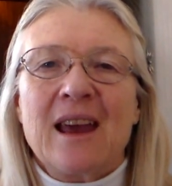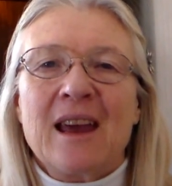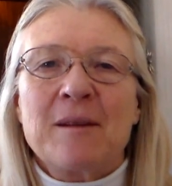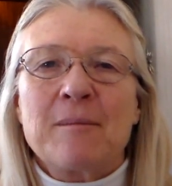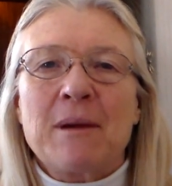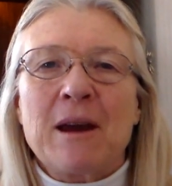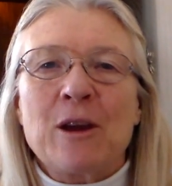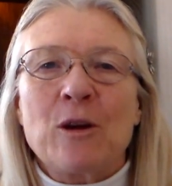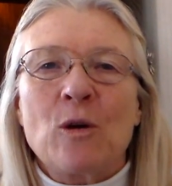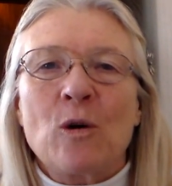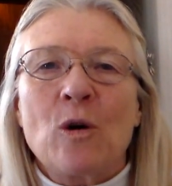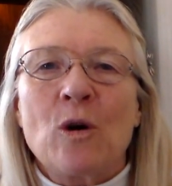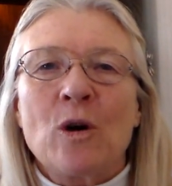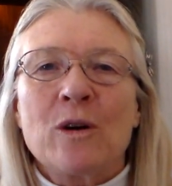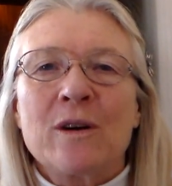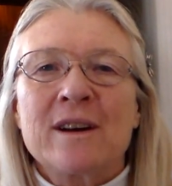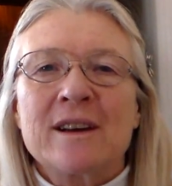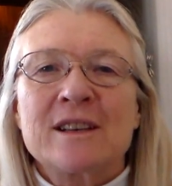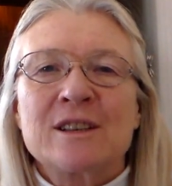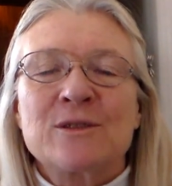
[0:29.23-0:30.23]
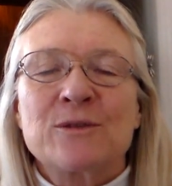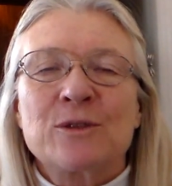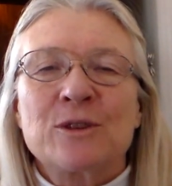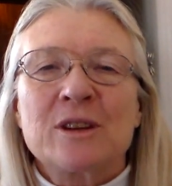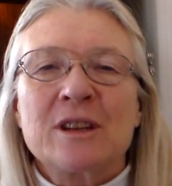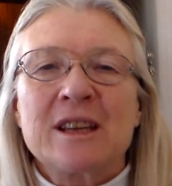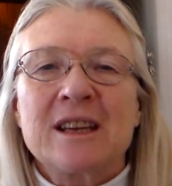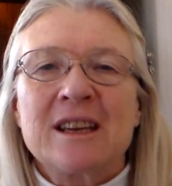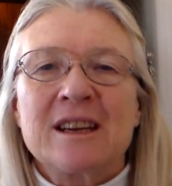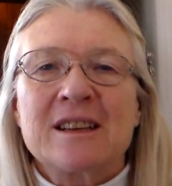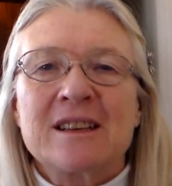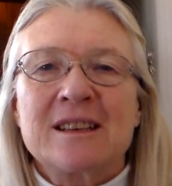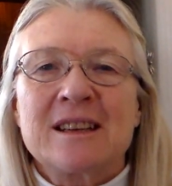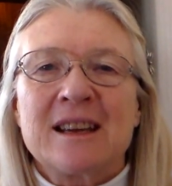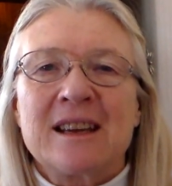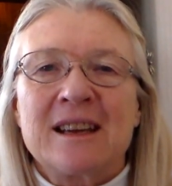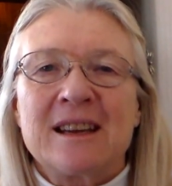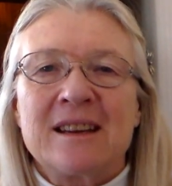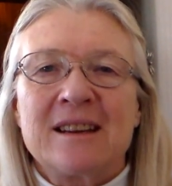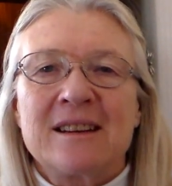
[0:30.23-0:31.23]
and my aura is fully
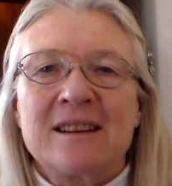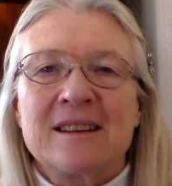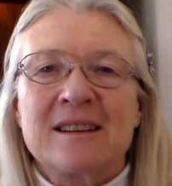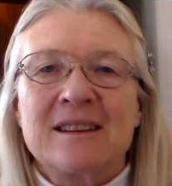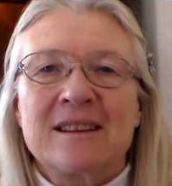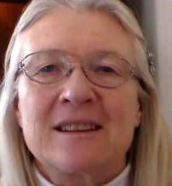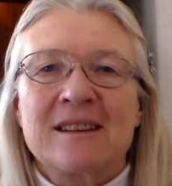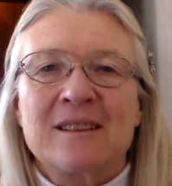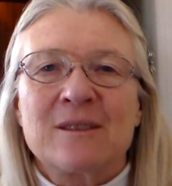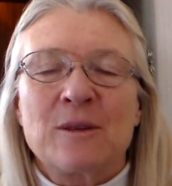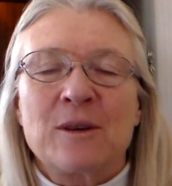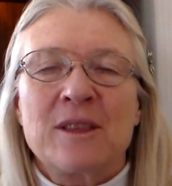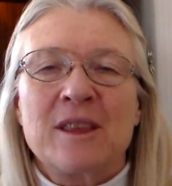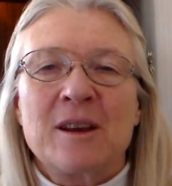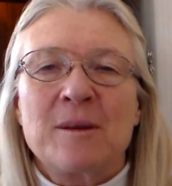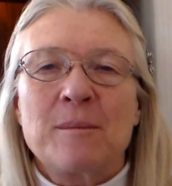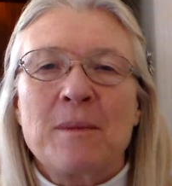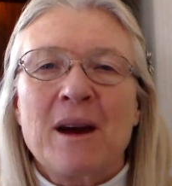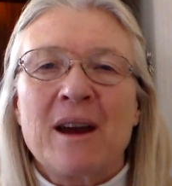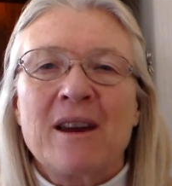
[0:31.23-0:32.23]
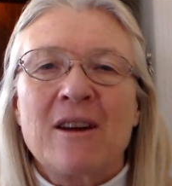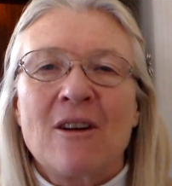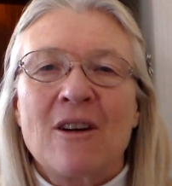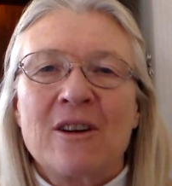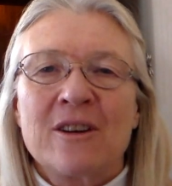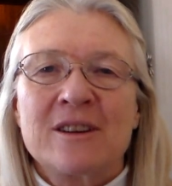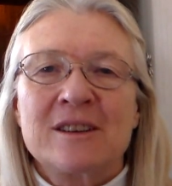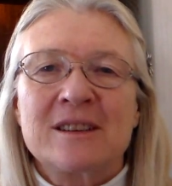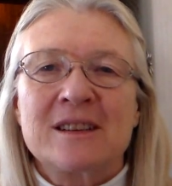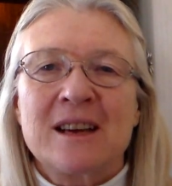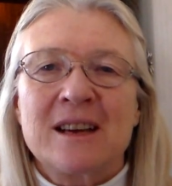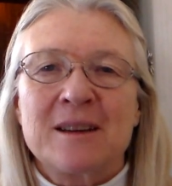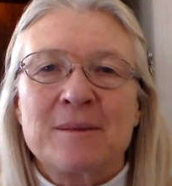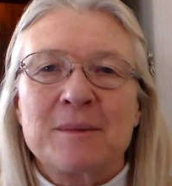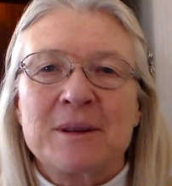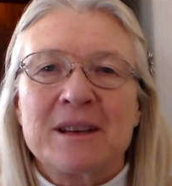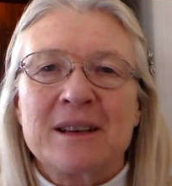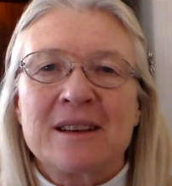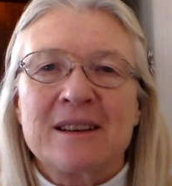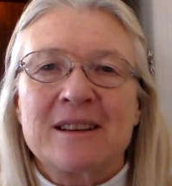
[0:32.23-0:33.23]
contained within my heart
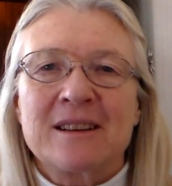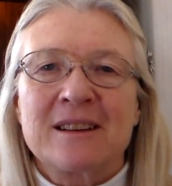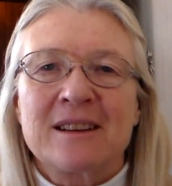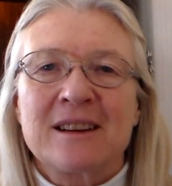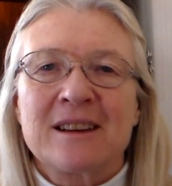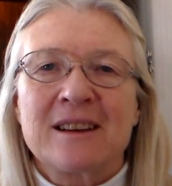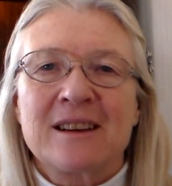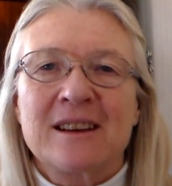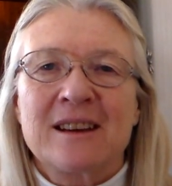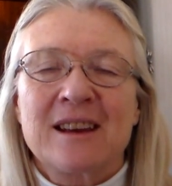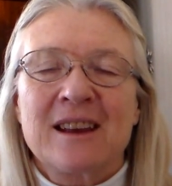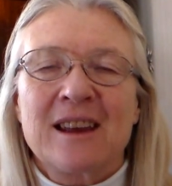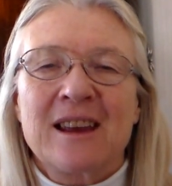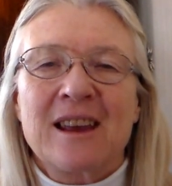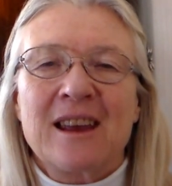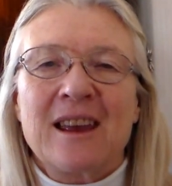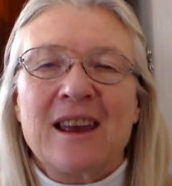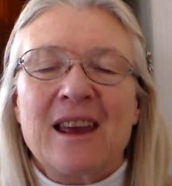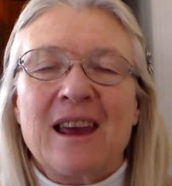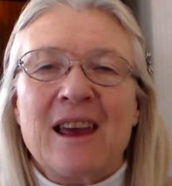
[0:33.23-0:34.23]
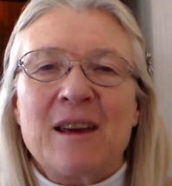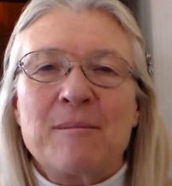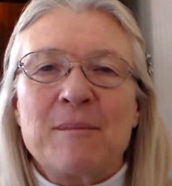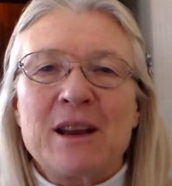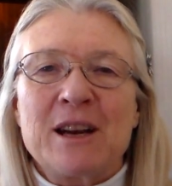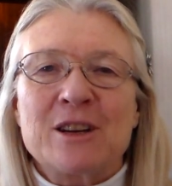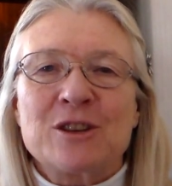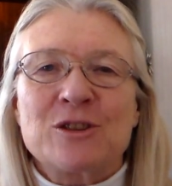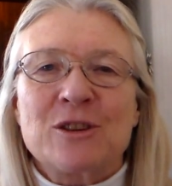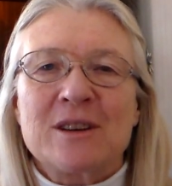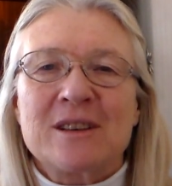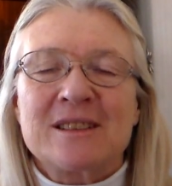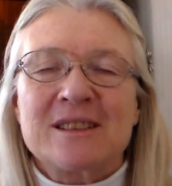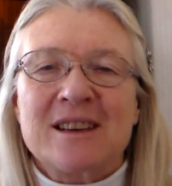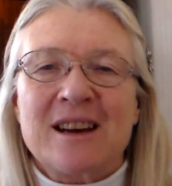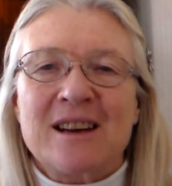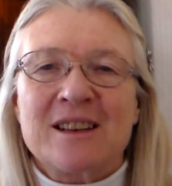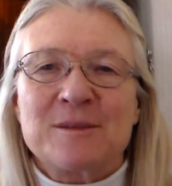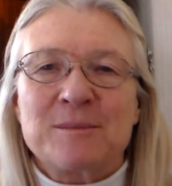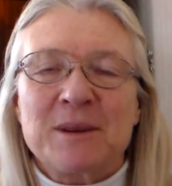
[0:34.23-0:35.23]
diamond and Metatron's
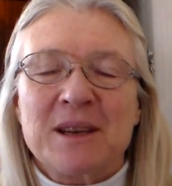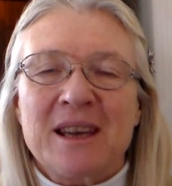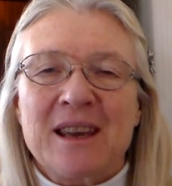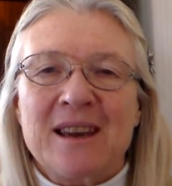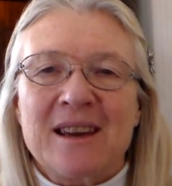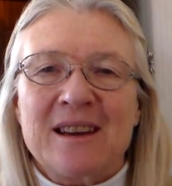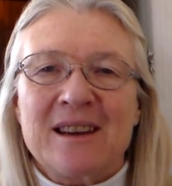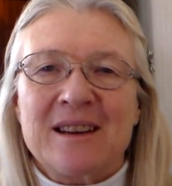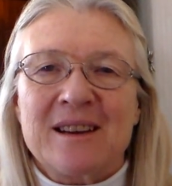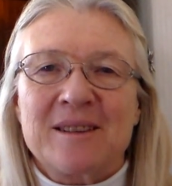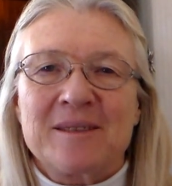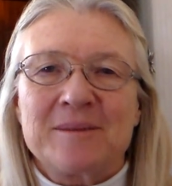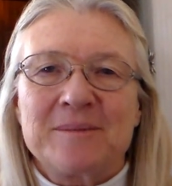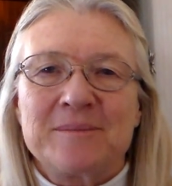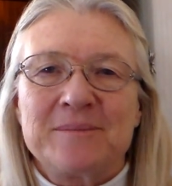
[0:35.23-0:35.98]
cosmic egg.